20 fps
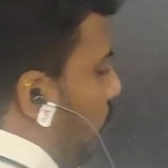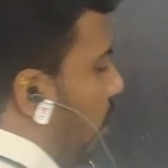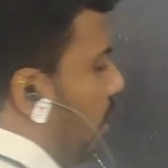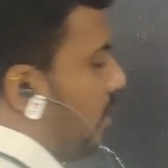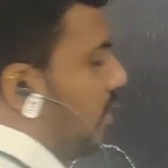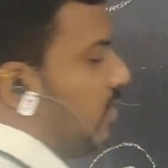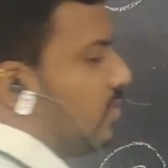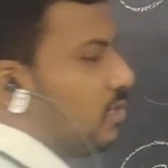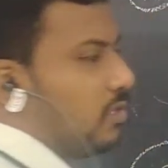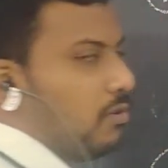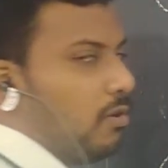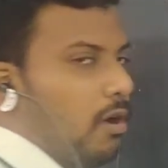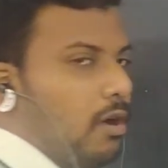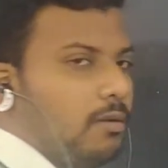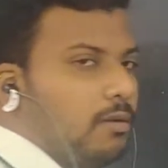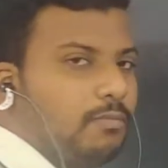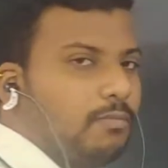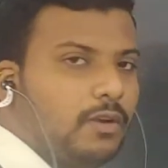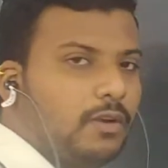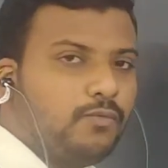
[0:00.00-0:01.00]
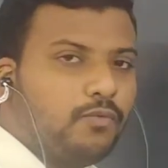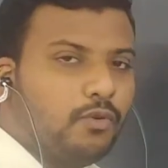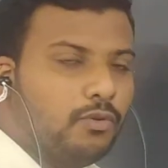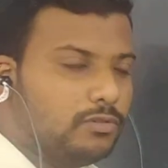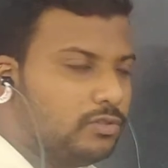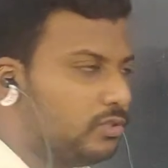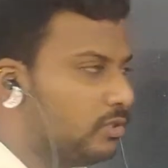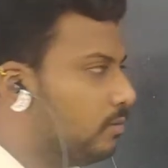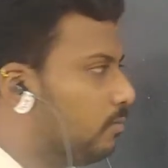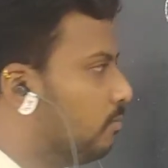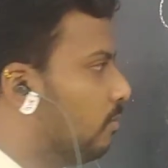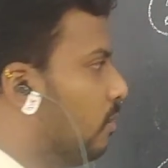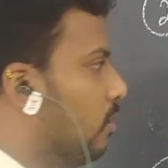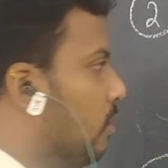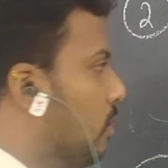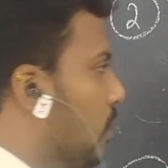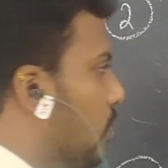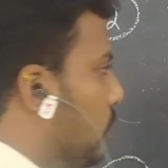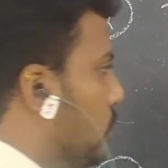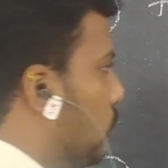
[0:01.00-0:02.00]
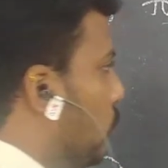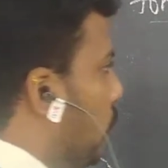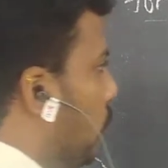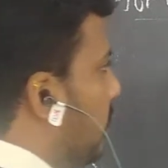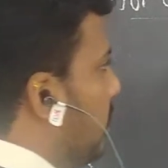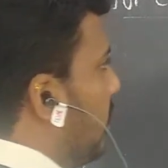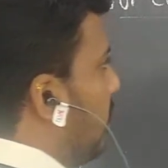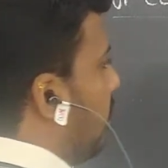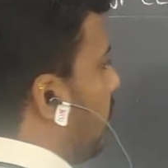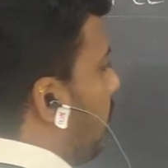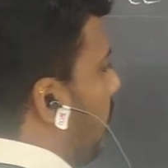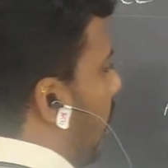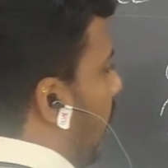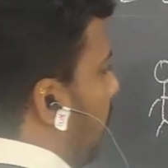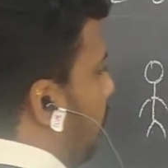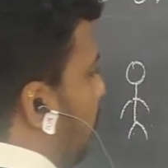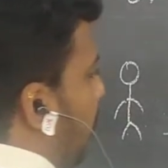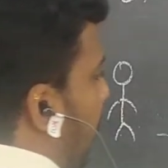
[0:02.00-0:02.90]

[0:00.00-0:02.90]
what is normal force? So here I am